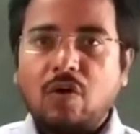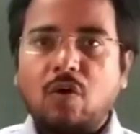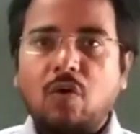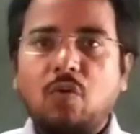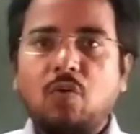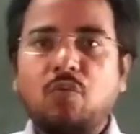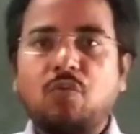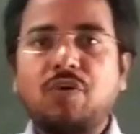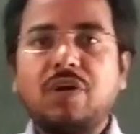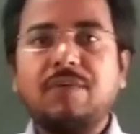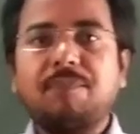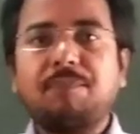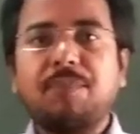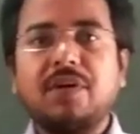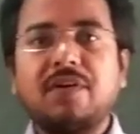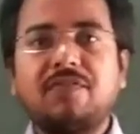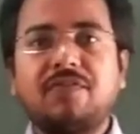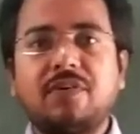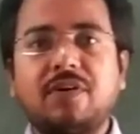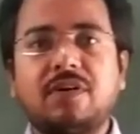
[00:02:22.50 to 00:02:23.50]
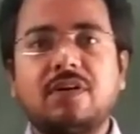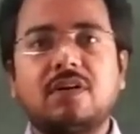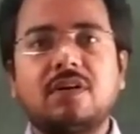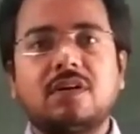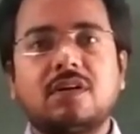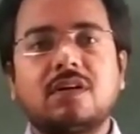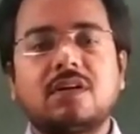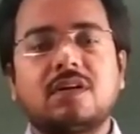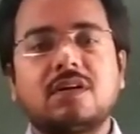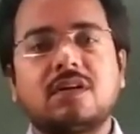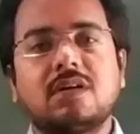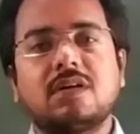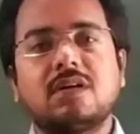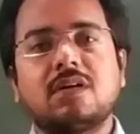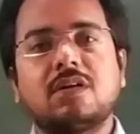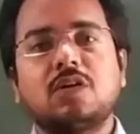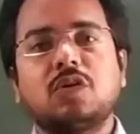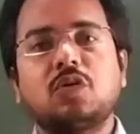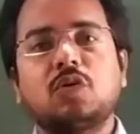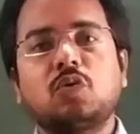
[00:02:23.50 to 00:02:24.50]
We
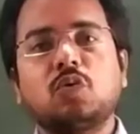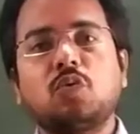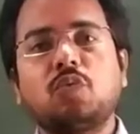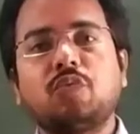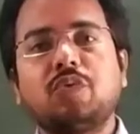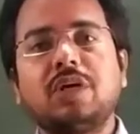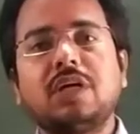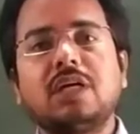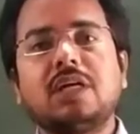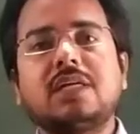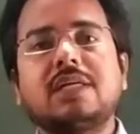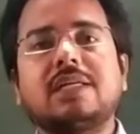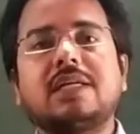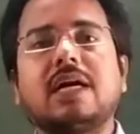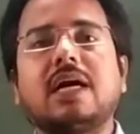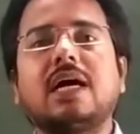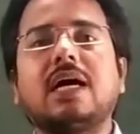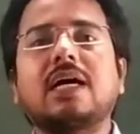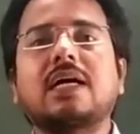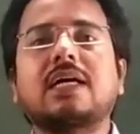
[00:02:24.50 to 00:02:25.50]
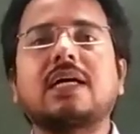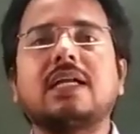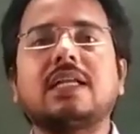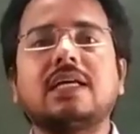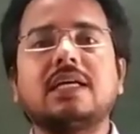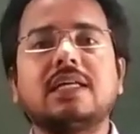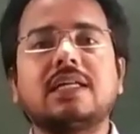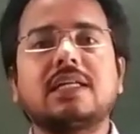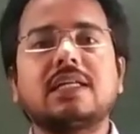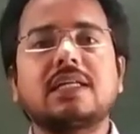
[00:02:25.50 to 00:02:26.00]
prefer to wear dark color